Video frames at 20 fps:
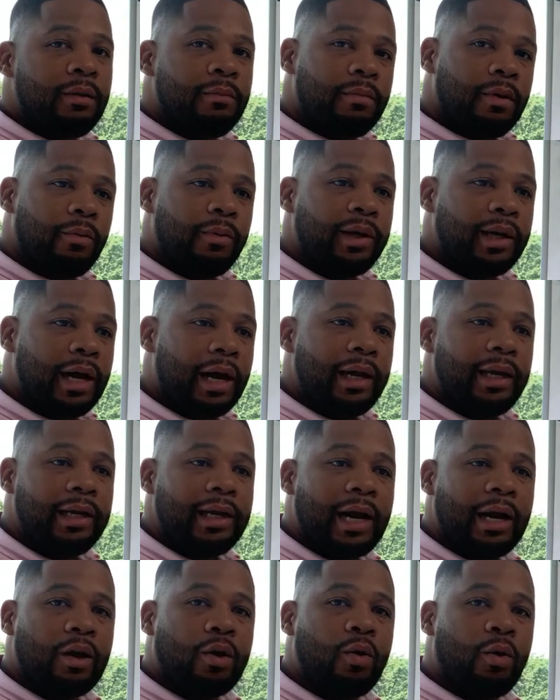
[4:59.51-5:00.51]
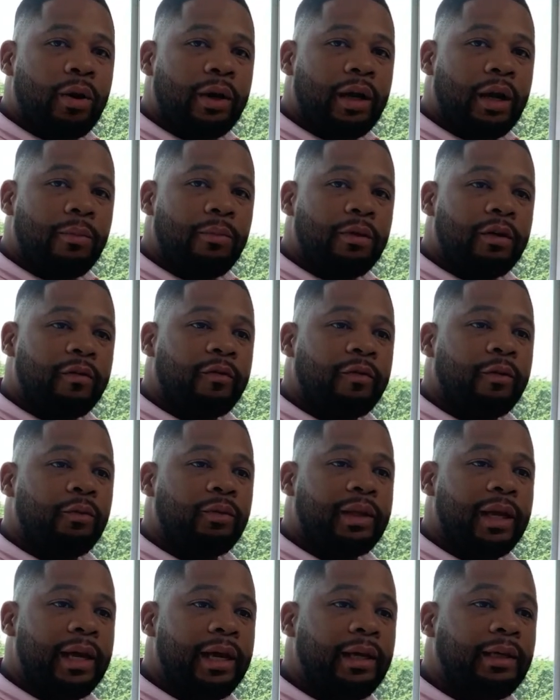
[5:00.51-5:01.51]
but we got he got caught up with a
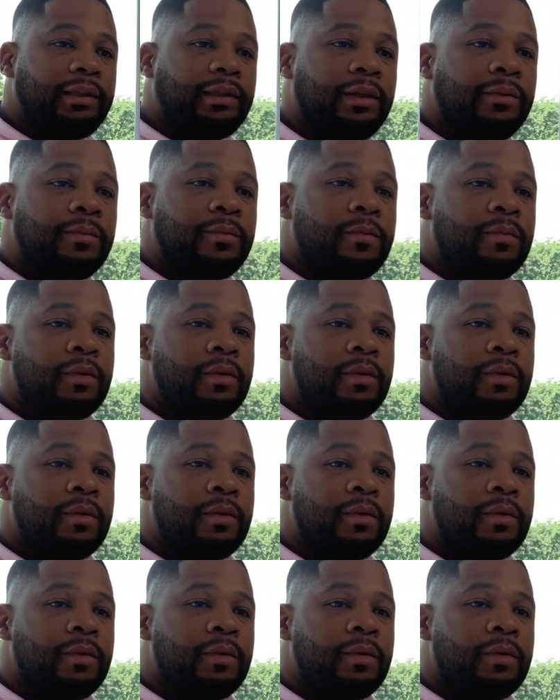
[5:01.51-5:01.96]
few things,